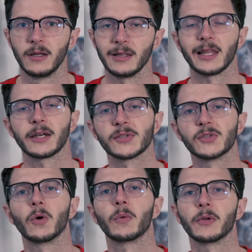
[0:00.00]
Let us
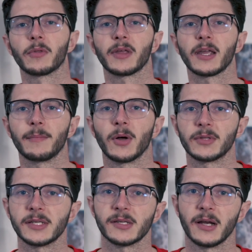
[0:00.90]
know what you think about
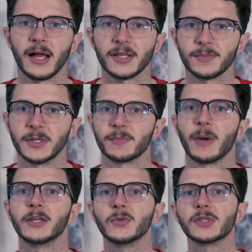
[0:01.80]
these enhancements by
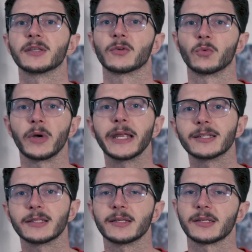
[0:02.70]
using the
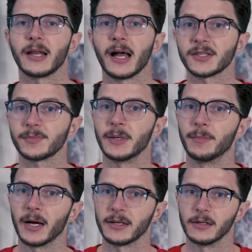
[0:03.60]
Rate This Enhancement
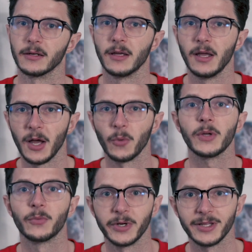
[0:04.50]
button. We
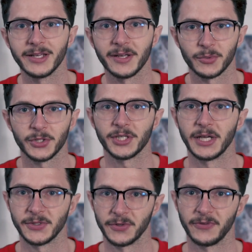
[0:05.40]
really
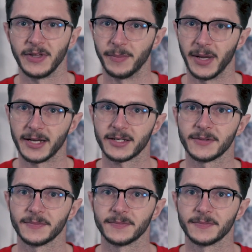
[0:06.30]
appreciate your feedback.